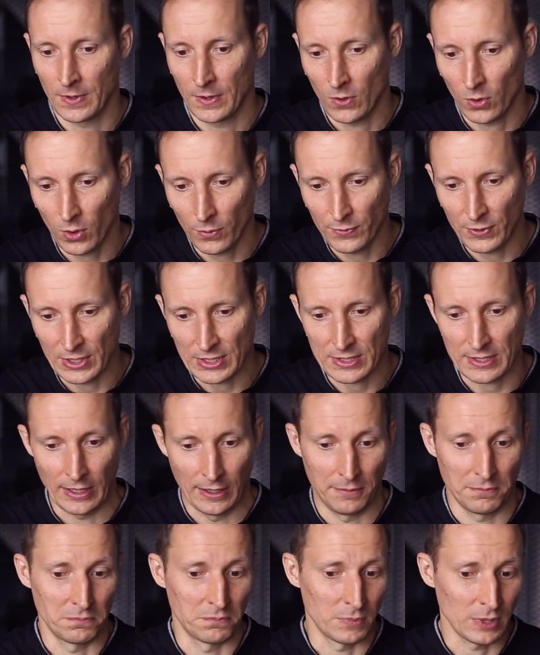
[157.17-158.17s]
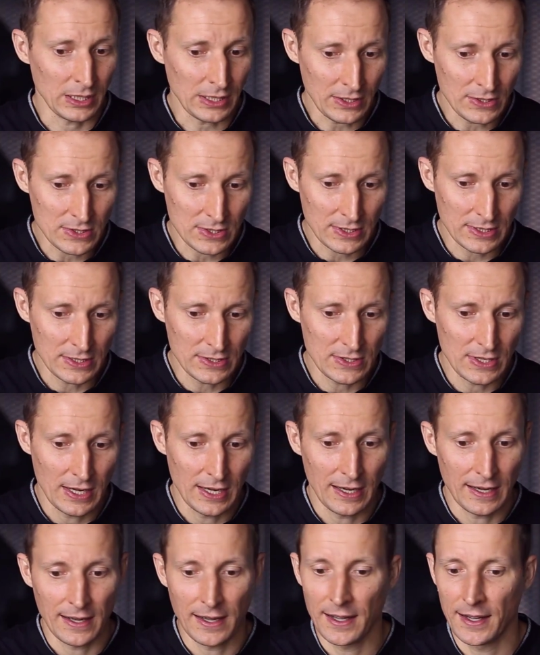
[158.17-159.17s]
Obviously, market size,
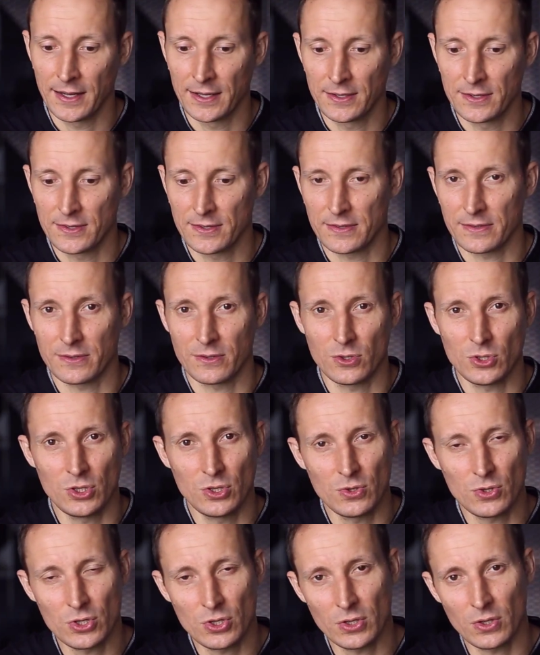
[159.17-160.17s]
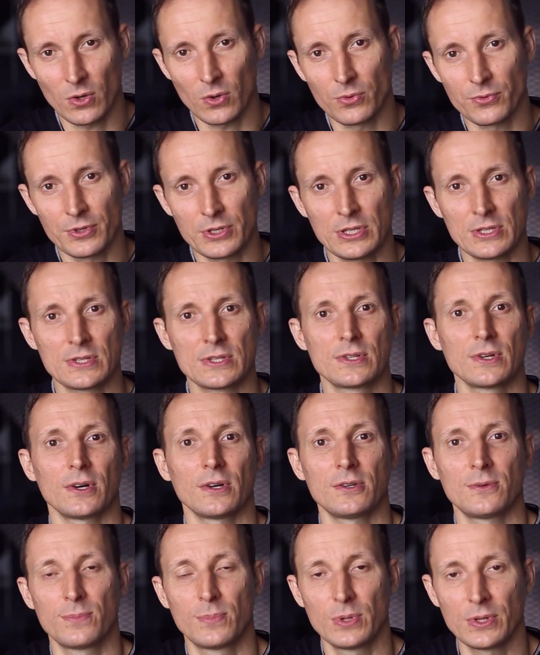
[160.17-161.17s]
and you should already
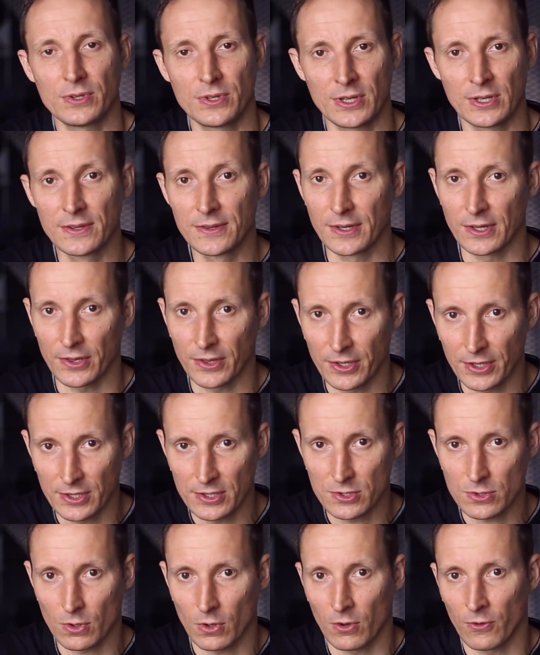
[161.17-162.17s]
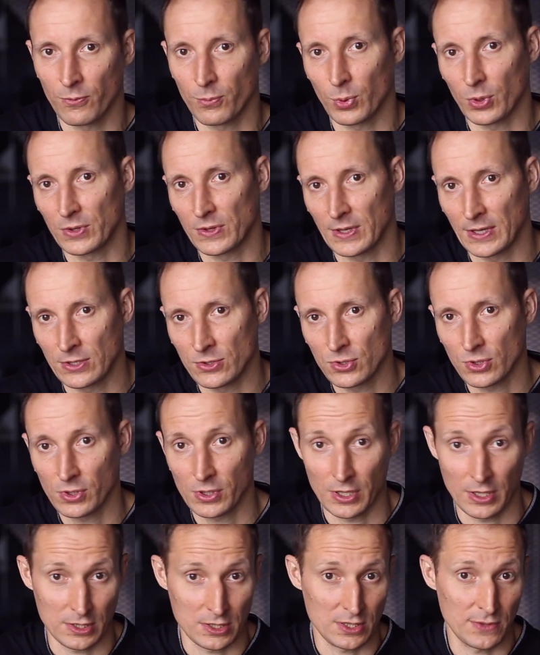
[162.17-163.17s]
start building the list of potential
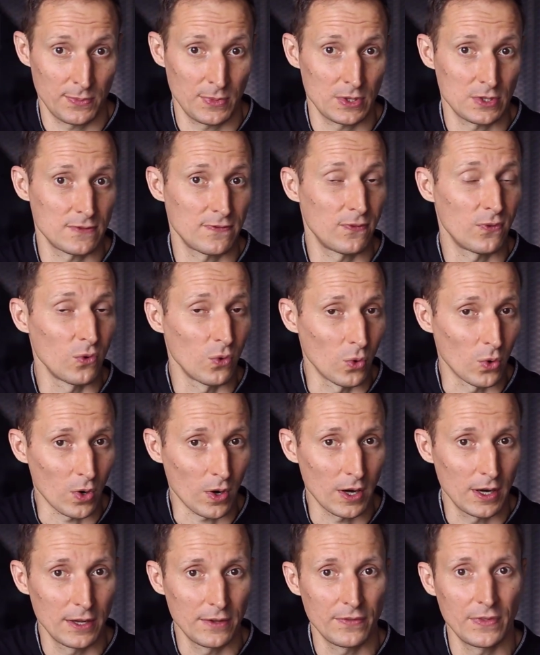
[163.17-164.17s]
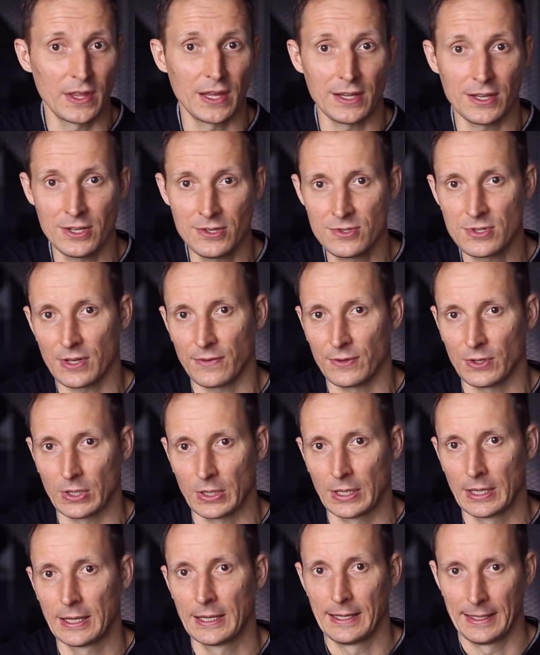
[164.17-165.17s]
customers for the interview.
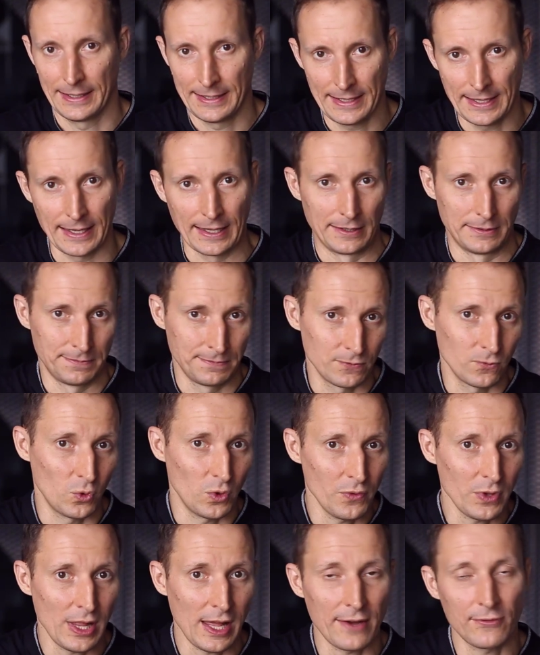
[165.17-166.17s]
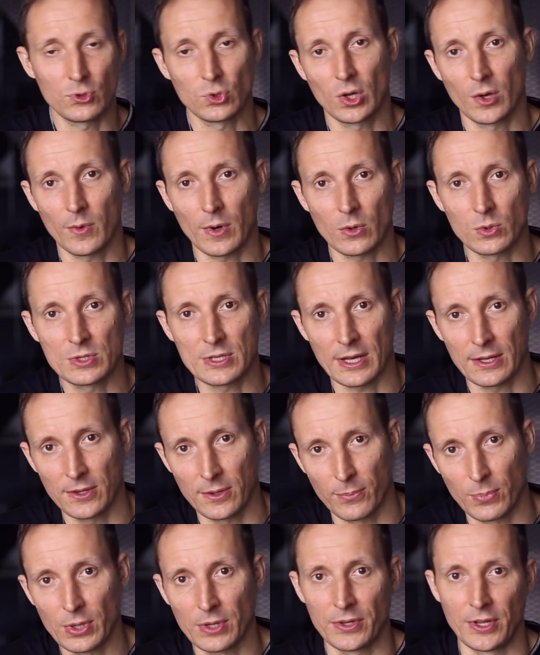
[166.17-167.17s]
Yeah, we will have to go outside the
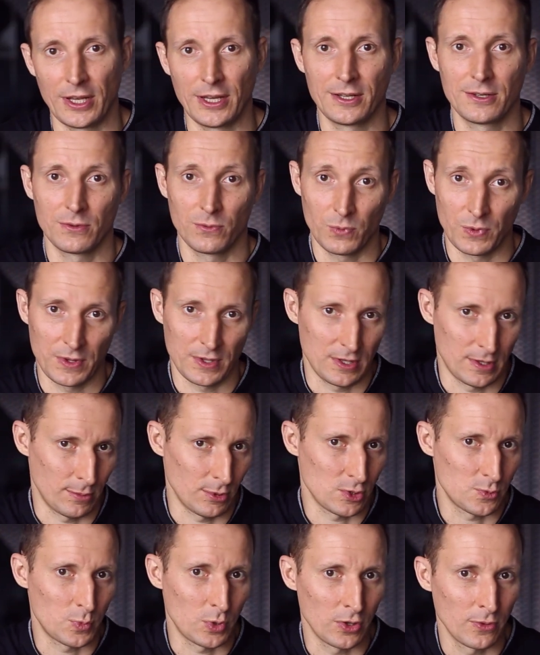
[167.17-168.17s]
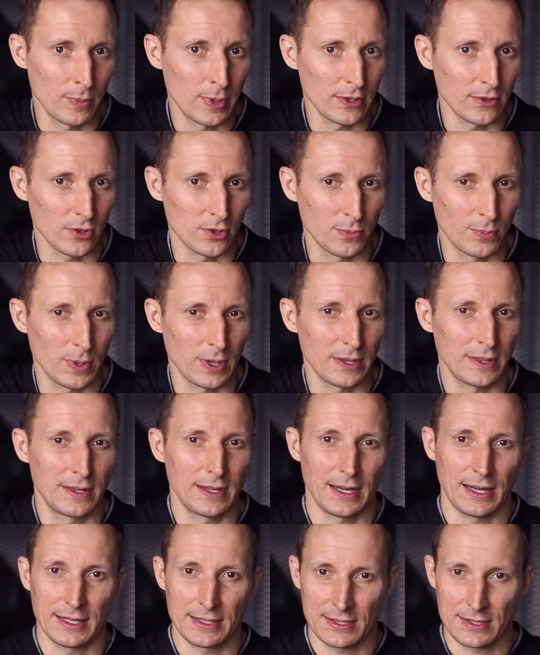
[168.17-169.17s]
building with the double sprint method, but
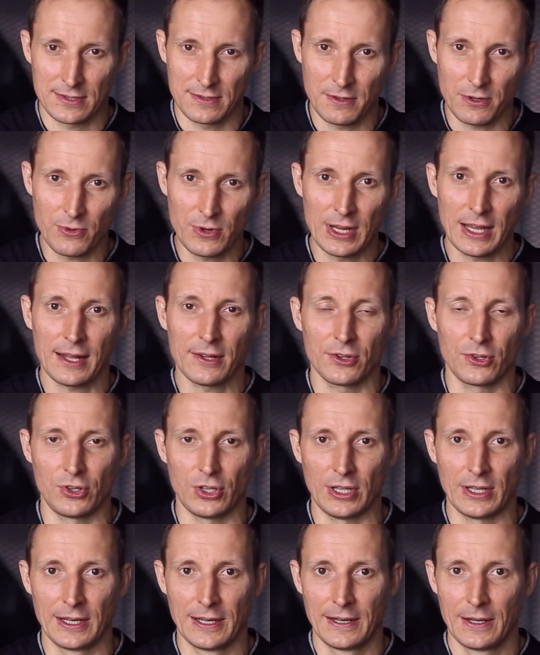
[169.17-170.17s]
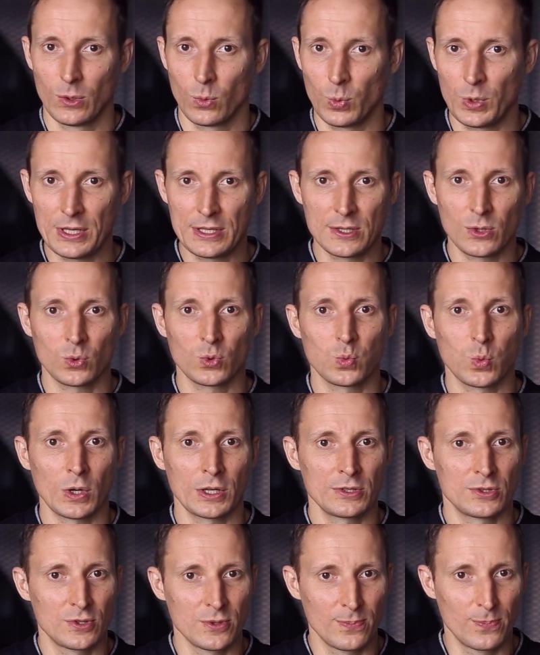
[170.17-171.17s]
that's the reality. We don't
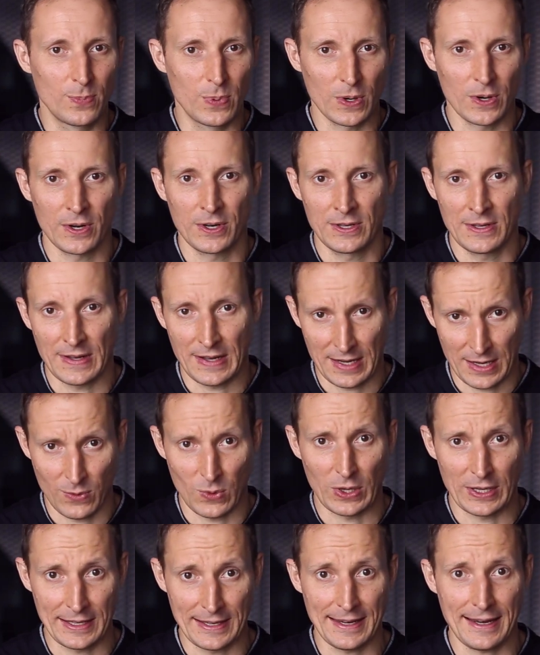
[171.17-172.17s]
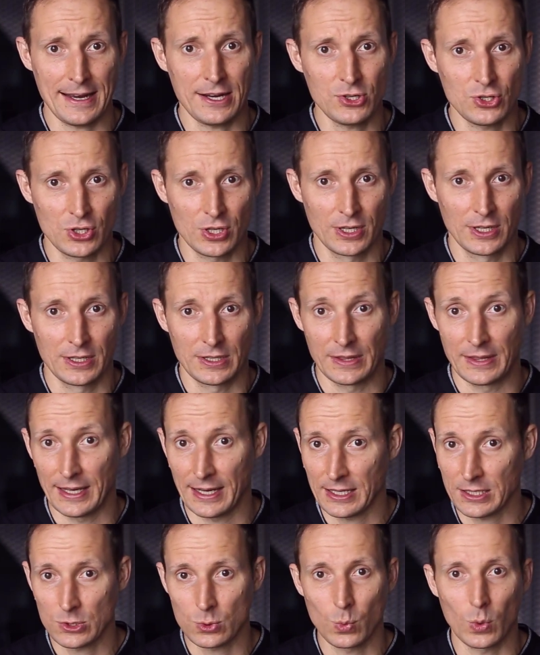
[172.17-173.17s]
want to burn our cash.
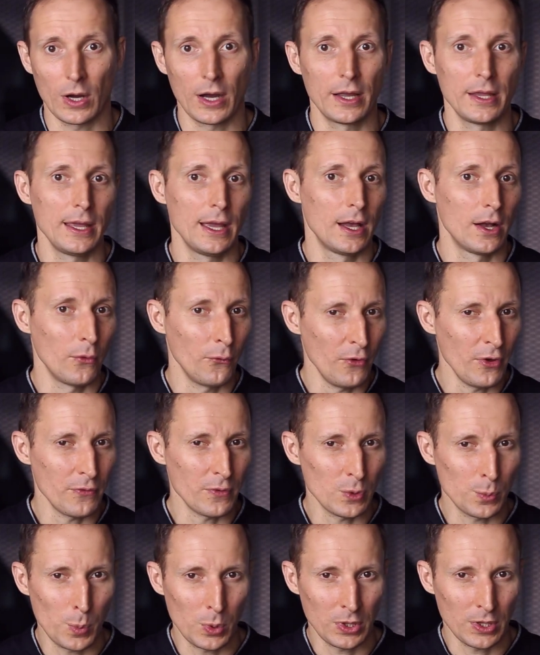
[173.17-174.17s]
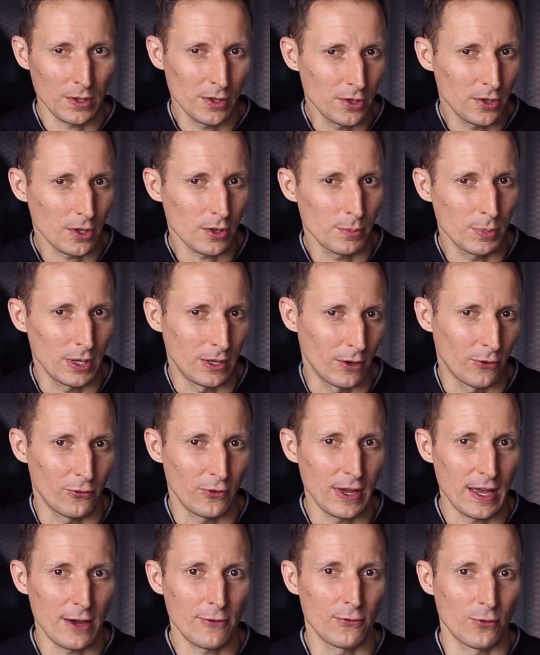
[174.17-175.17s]
That's why we will put a little bit of
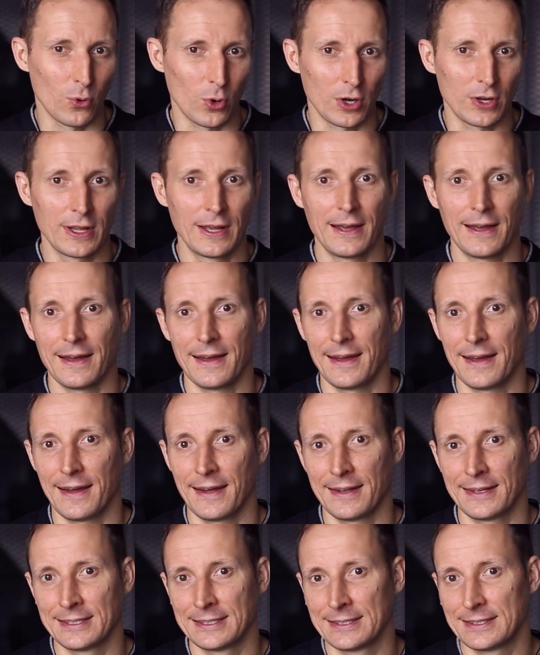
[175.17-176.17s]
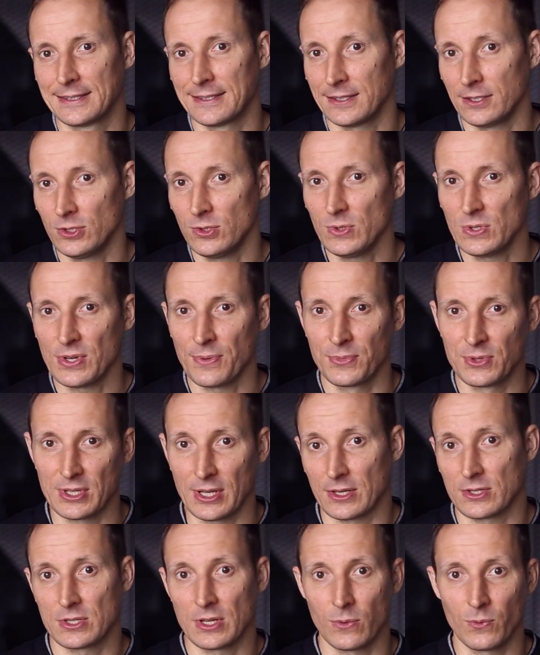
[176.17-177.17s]
effort and do some
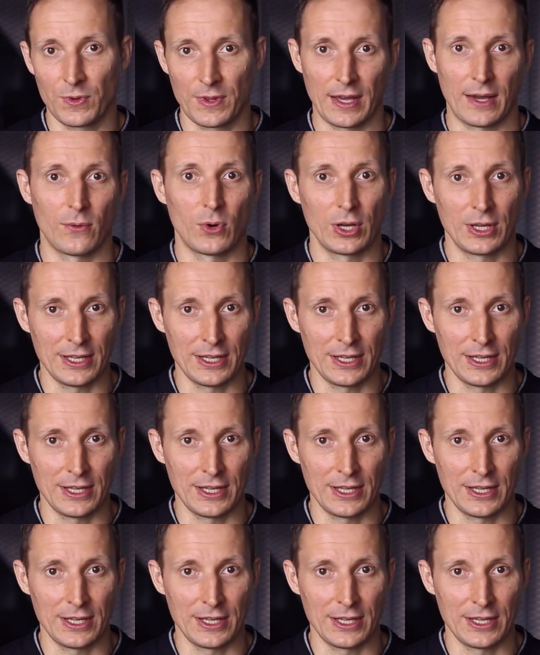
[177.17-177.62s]
testing with our